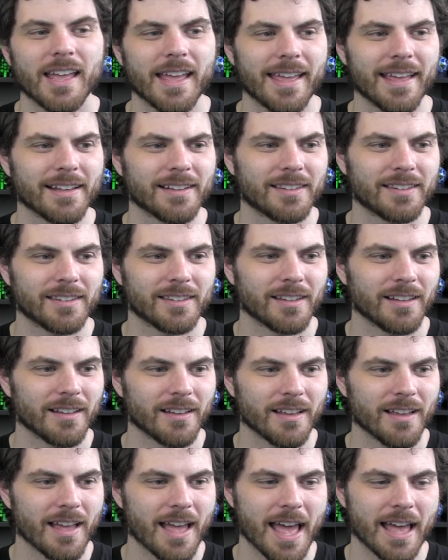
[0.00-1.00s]
It's
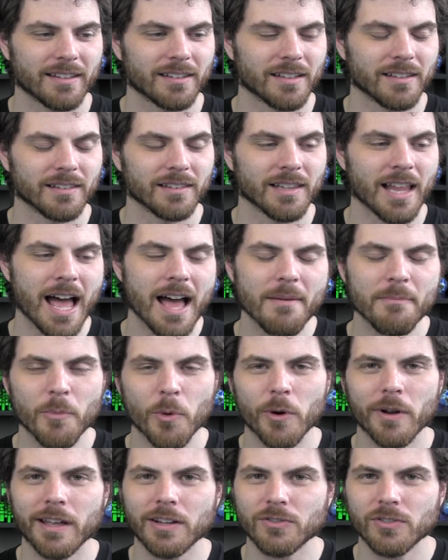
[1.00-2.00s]
has a lot
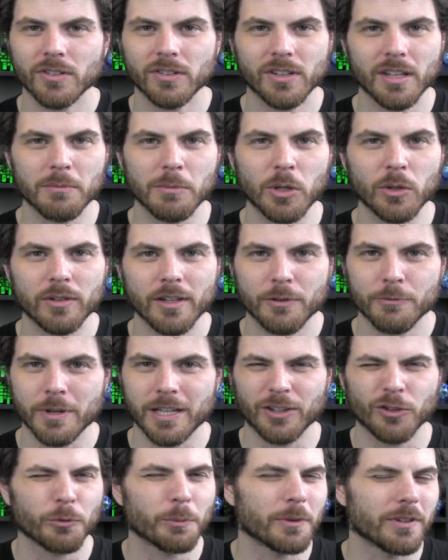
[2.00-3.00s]
more interesting music
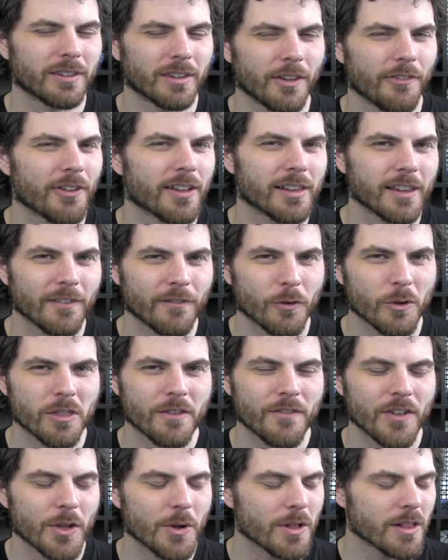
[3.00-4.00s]
written specifically for
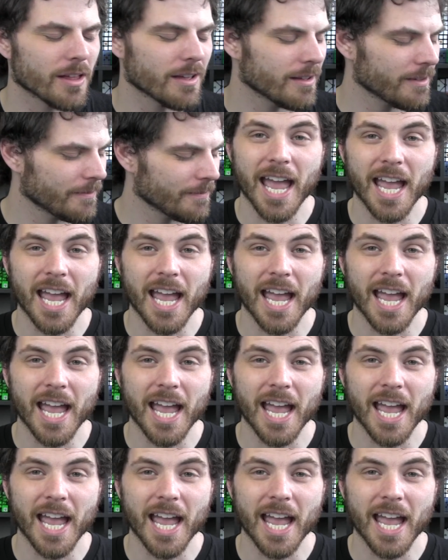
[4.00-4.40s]
the viola,